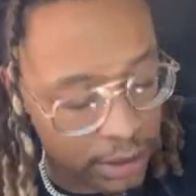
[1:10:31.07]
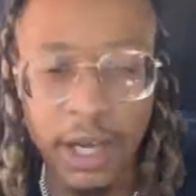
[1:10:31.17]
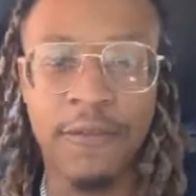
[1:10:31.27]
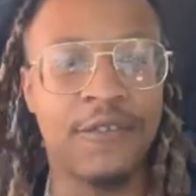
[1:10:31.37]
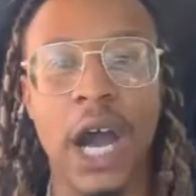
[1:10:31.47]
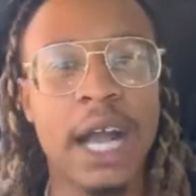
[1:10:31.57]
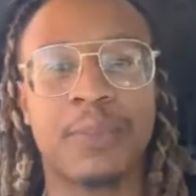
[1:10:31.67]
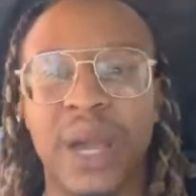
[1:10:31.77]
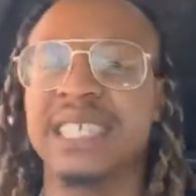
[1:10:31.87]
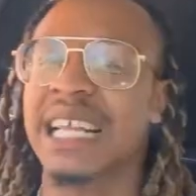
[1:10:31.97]
The fuck,
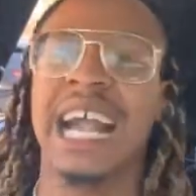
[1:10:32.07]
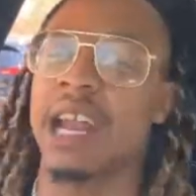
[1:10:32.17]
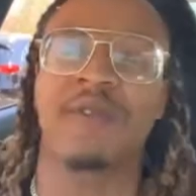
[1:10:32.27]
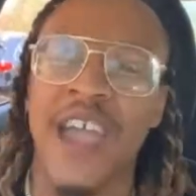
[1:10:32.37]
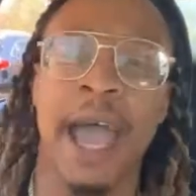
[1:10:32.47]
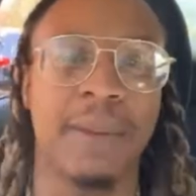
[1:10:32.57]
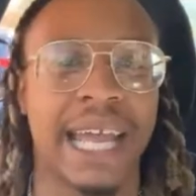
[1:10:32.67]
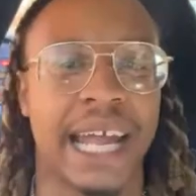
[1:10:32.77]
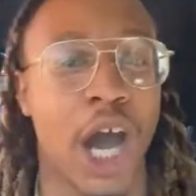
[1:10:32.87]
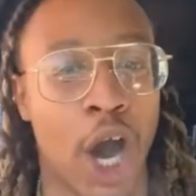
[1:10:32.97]
bitch? I got a
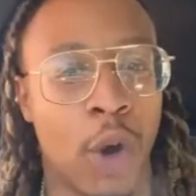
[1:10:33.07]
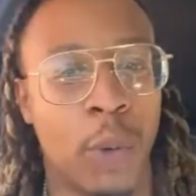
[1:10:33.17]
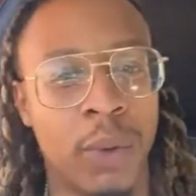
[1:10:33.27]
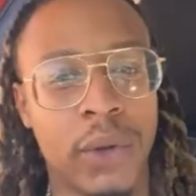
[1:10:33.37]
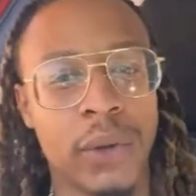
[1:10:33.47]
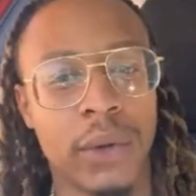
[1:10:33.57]
family at home.